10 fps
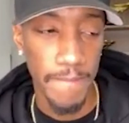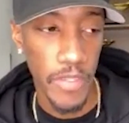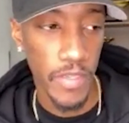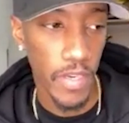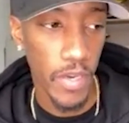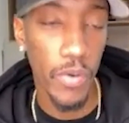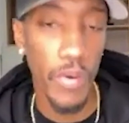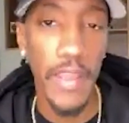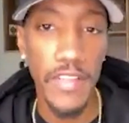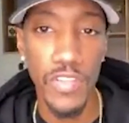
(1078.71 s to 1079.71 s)

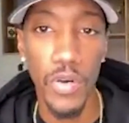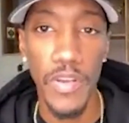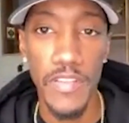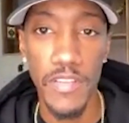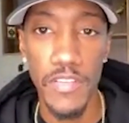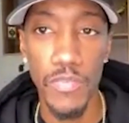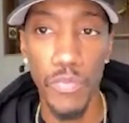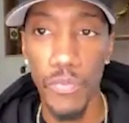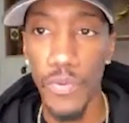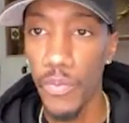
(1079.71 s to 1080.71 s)
and so
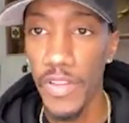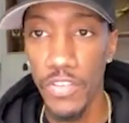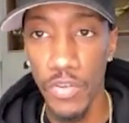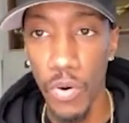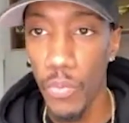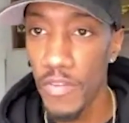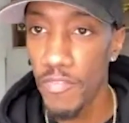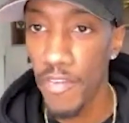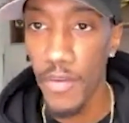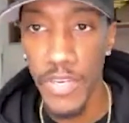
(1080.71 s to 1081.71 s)
we
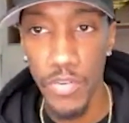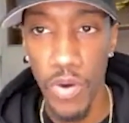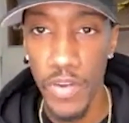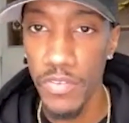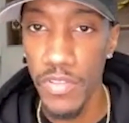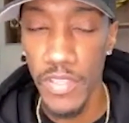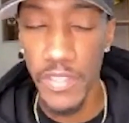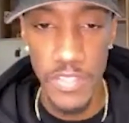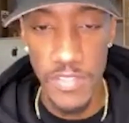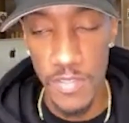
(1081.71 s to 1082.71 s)
do our due
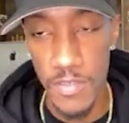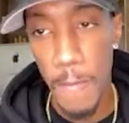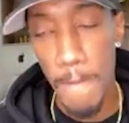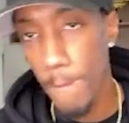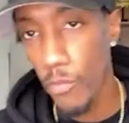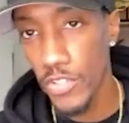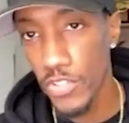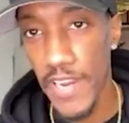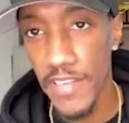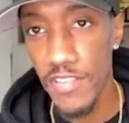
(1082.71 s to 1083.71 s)
diligence, and we're trying to